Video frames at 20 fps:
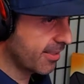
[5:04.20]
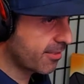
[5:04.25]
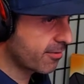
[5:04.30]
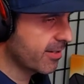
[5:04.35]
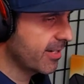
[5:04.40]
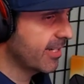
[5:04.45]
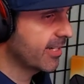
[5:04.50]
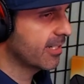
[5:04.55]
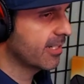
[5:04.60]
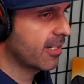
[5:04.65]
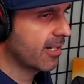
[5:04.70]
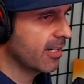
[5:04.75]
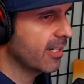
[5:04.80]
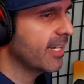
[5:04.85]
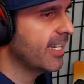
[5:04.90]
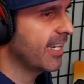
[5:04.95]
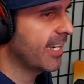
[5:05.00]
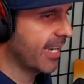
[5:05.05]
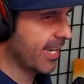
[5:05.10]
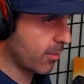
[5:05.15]
3, and E,
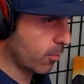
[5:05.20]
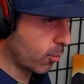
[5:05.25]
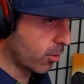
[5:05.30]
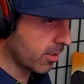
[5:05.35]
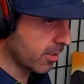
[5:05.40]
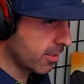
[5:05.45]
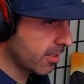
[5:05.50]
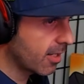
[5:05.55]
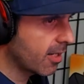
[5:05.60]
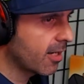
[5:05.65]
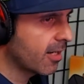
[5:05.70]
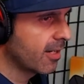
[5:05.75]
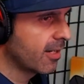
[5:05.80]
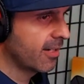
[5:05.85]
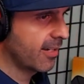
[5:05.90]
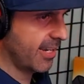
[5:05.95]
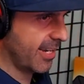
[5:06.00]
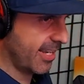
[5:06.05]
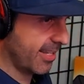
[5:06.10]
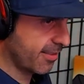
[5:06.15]
and 1,
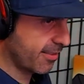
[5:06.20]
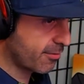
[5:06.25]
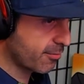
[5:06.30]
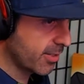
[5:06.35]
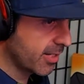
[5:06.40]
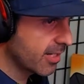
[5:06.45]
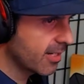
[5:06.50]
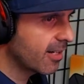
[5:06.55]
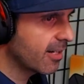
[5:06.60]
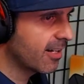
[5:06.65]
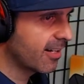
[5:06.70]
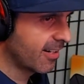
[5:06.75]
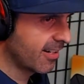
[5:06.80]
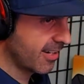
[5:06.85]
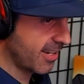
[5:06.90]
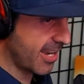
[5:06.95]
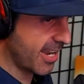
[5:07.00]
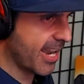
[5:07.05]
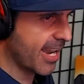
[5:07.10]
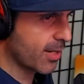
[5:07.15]
and 3,
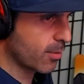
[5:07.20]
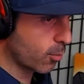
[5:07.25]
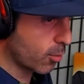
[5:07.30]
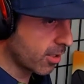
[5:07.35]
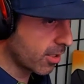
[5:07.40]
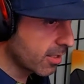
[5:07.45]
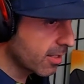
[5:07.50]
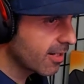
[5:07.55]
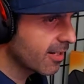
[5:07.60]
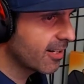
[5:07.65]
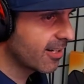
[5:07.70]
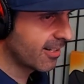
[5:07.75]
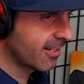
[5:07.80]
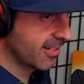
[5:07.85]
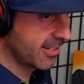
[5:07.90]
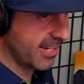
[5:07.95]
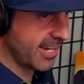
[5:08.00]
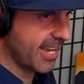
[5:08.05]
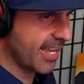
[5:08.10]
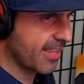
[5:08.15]
and 1,
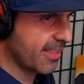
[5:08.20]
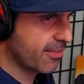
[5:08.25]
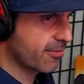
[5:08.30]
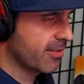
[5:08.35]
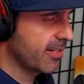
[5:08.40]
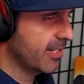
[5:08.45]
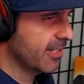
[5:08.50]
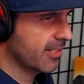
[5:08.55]
and 3,